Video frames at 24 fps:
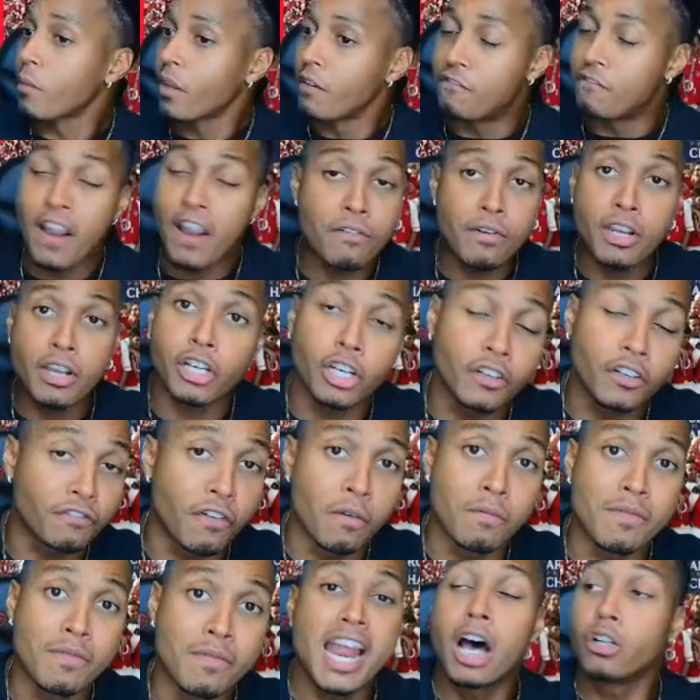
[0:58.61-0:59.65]
Very good
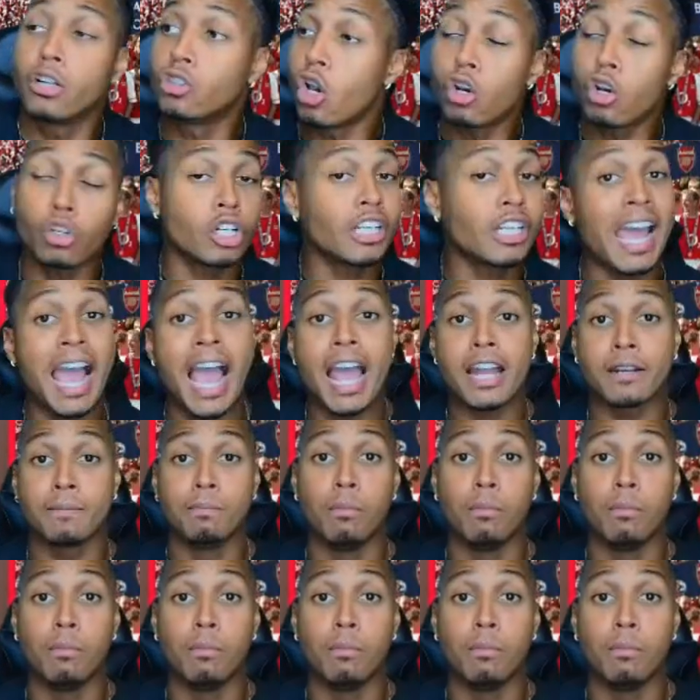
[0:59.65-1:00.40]
from Ronaldo. Could have had